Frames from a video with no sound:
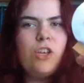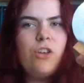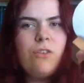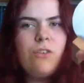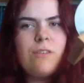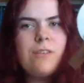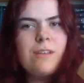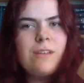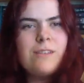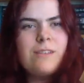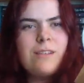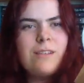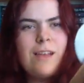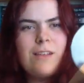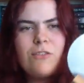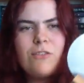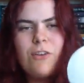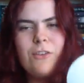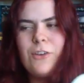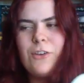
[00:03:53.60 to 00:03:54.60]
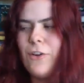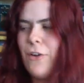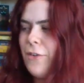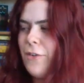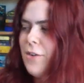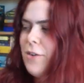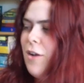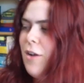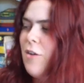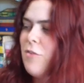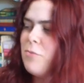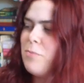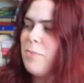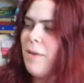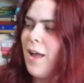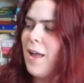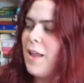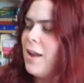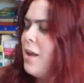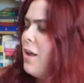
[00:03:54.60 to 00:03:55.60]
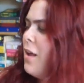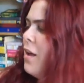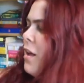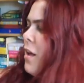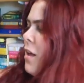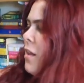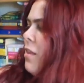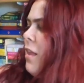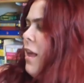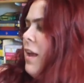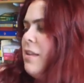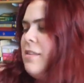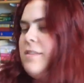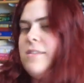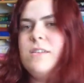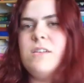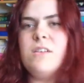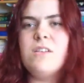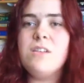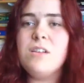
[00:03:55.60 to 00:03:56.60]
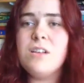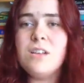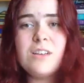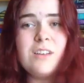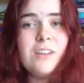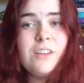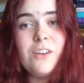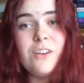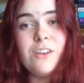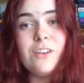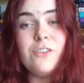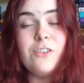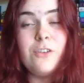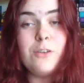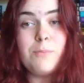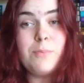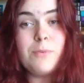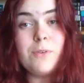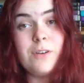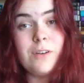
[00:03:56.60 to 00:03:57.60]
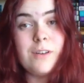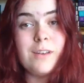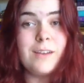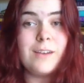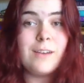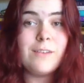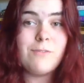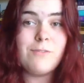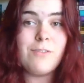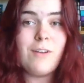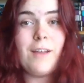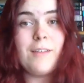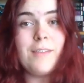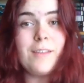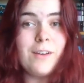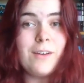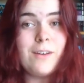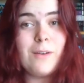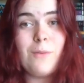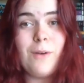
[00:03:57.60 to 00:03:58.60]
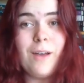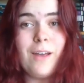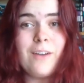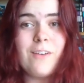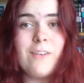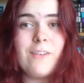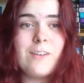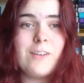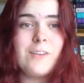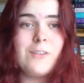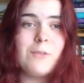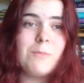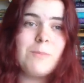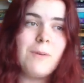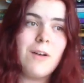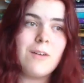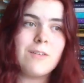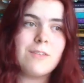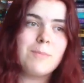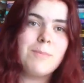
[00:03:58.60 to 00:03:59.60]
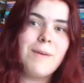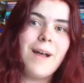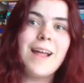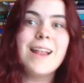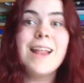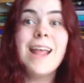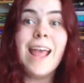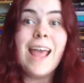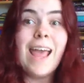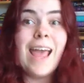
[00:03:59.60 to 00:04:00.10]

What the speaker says: use it to like turn it on and off, but like, still got a new book and I've finally got a Wire Chronicles box. But